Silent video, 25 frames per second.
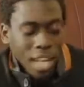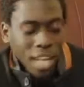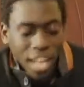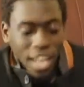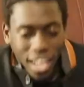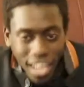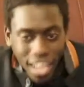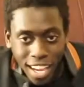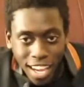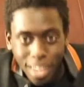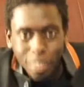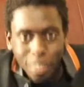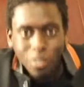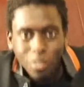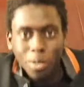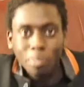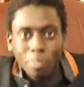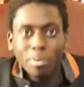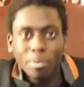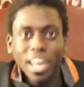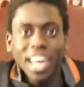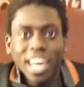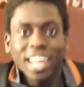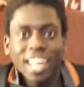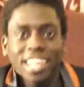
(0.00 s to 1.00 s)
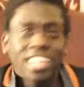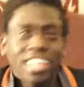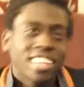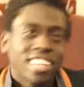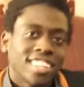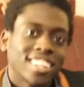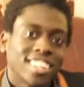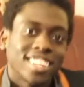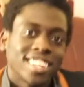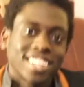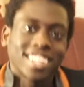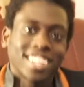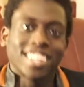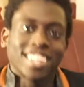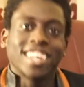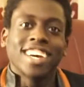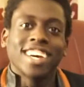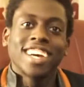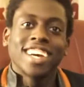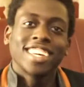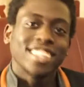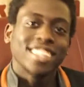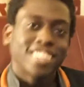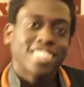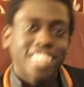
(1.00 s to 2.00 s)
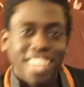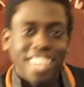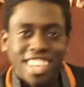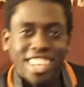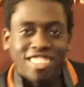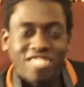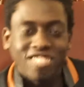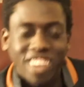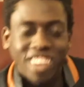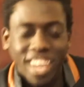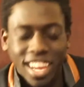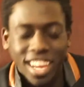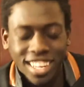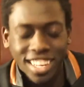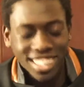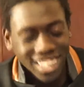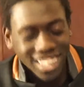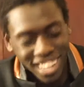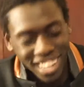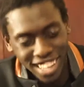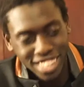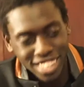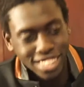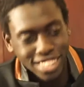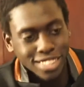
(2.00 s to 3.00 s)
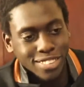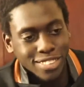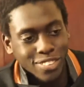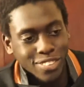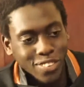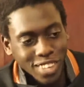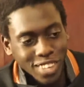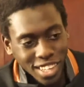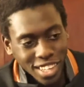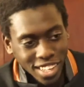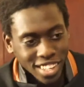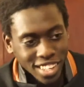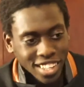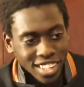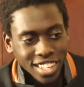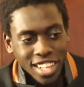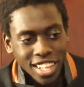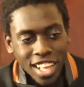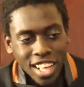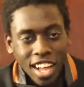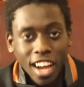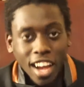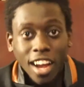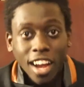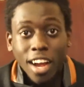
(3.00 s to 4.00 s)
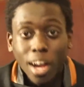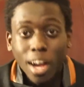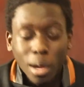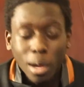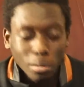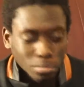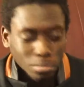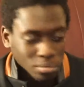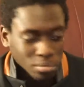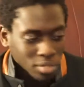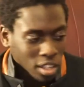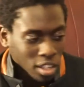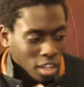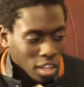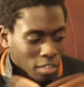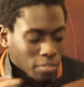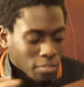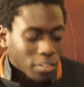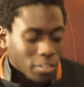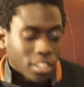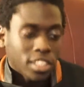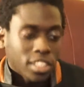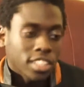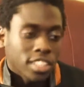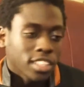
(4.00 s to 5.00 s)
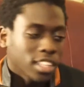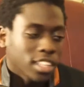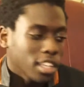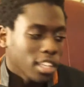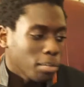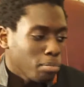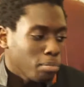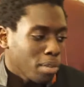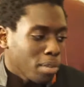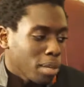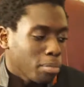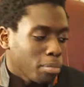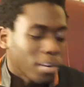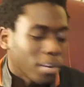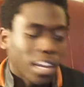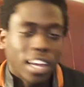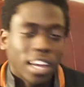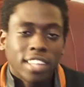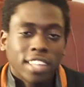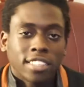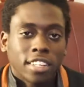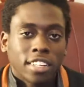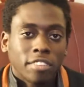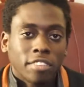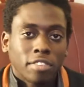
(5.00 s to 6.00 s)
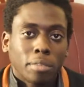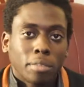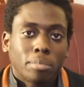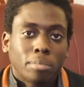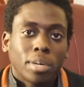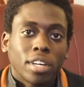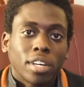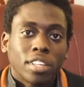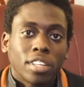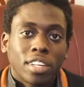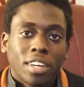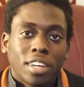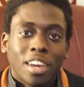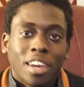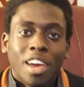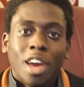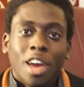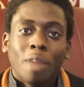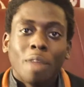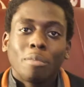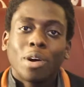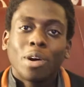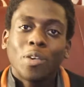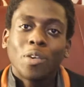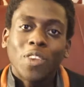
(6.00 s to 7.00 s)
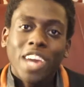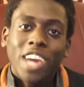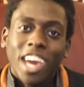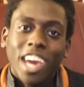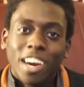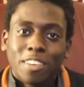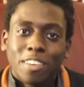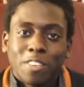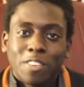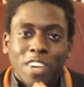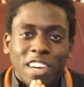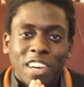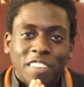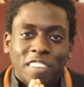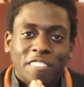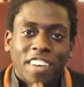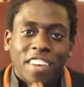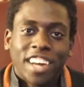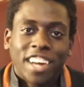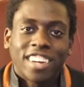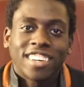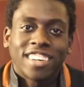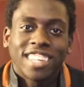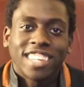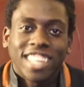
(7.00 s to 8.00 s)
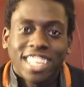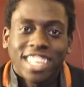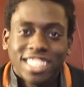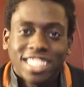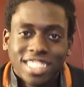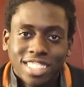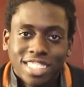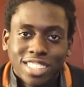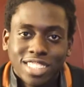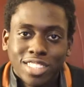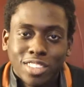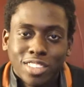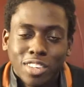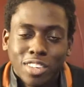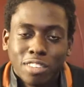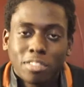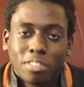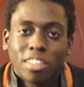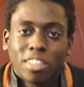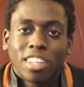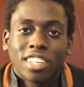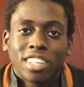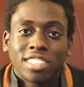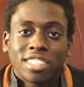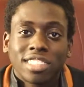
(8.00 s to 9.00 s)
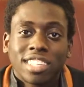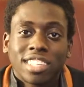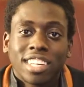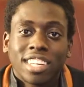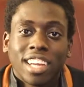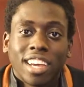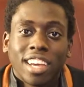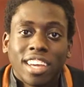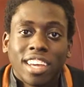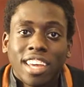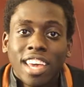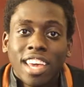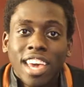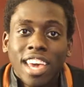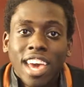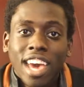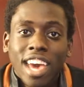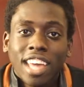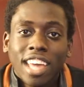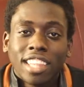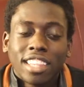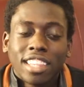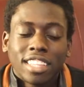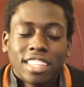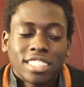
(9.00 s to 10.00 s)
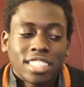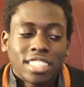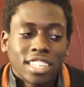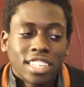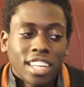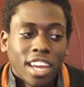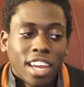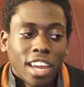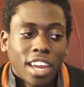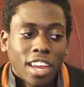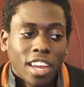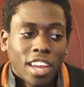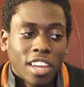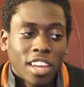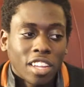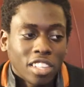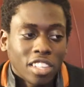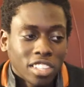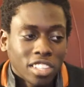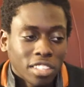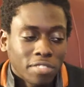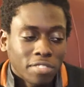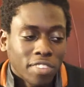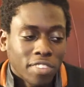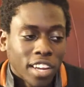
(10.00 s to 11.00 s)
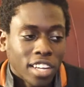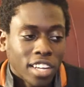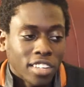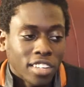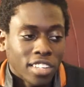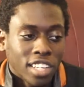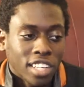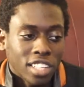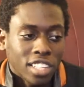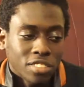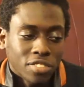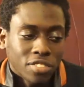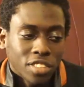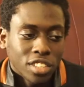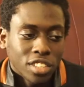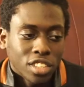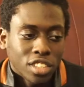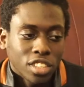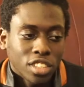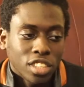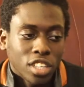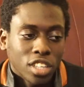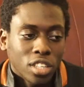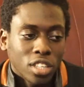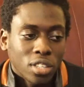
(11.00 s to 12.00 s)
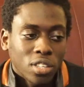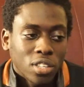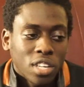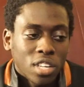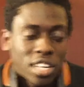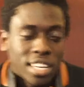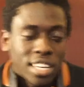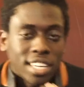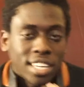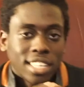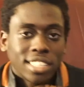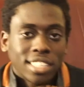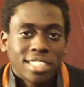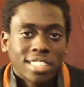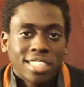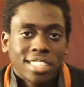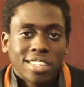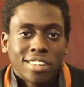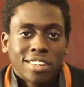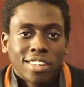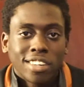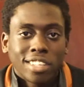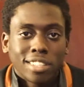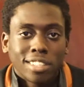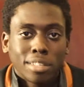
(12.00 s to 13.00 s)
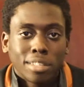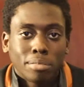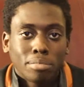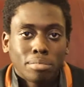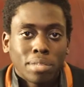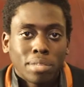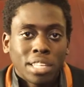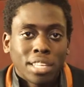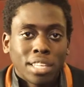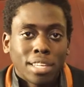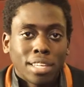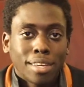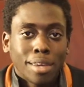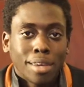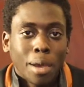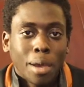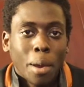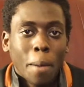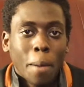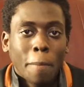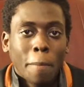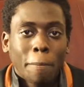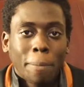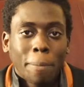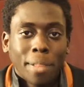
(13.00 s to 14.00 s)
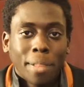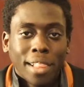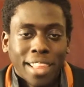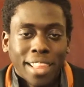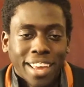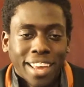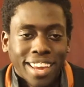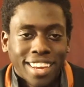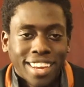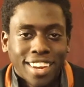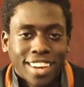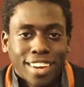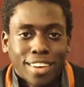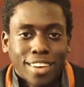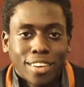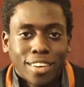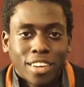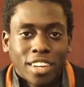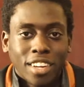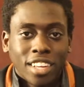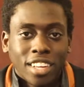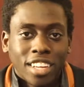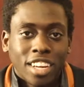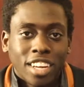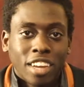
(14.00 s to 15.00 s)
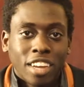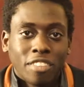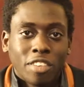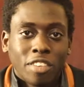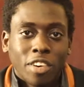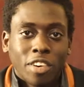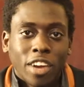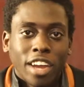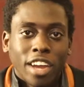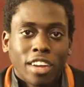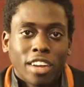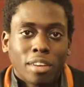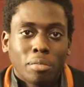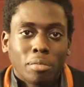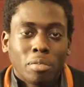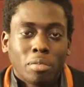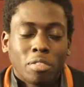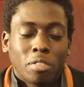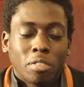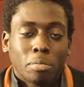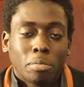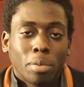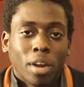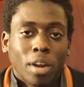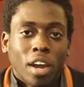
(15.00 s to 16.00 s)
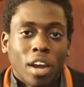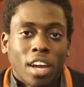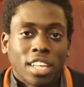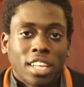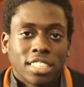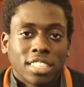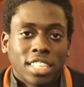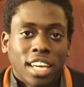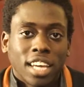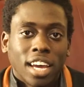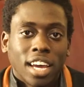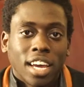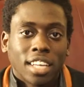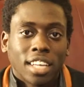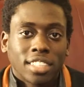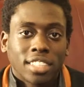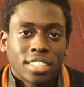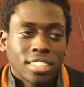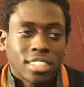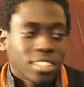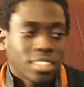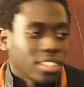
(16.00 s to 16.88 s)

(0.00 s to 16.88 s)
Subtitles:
And we're back, and look, you came back. Nice. Well, unfortunately, Pieper has left the building, but we have one final guest in store for us today. And today, the final guest for show is going to be Plato. Give a round of applause, guys.